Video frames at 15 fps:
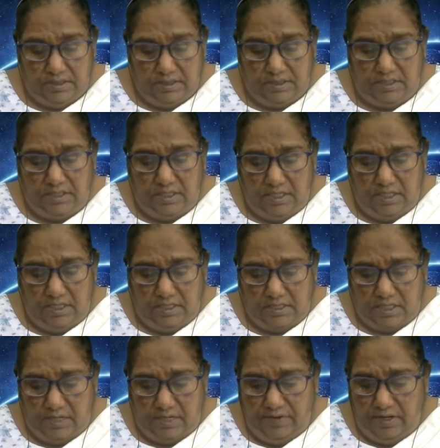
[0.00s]
she
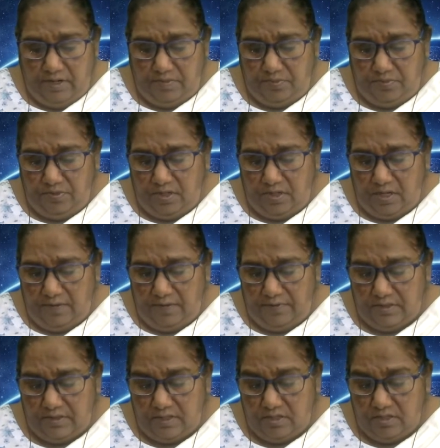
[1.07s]
is living a poor life,
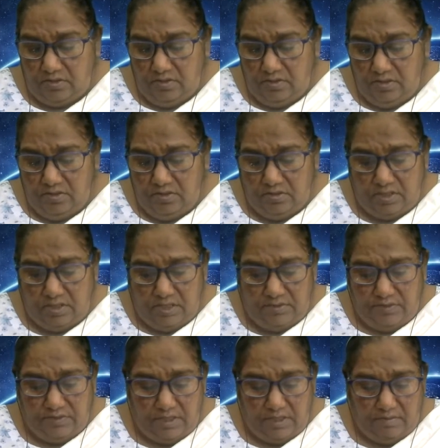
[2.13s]
as I told you. She
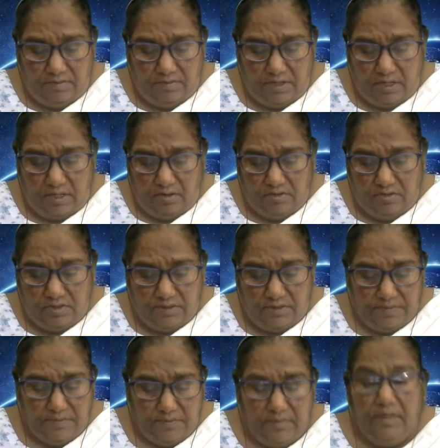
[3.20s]
lives in a mud
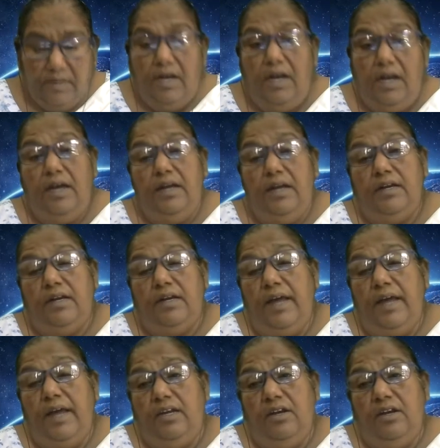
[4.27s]
house. And
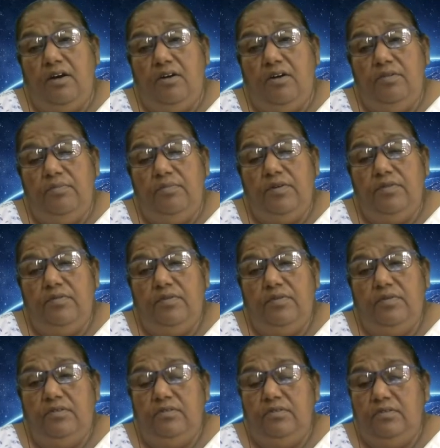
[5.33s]
right now,
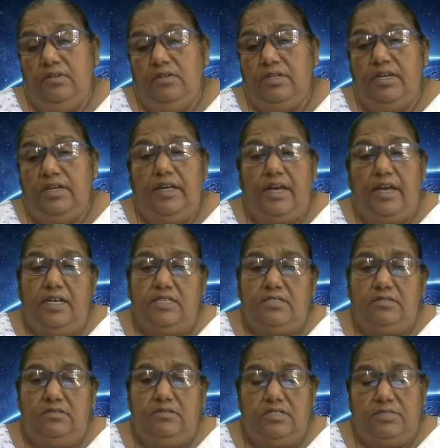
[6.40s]
the day
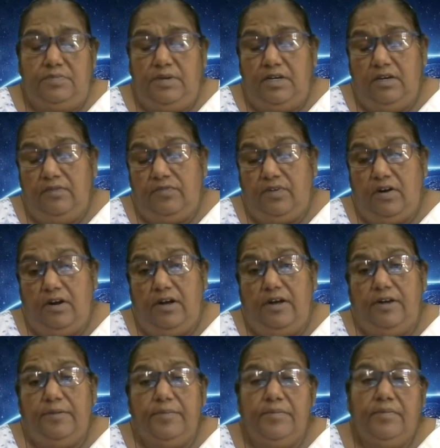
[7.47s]
has just begun for
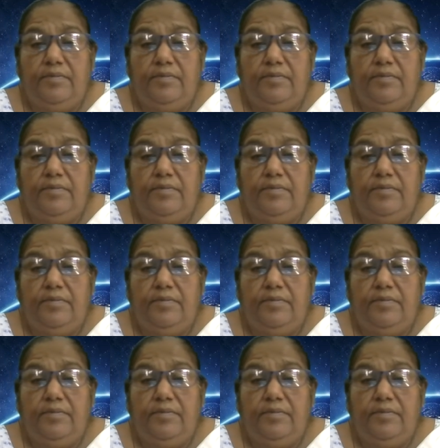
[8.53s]
her.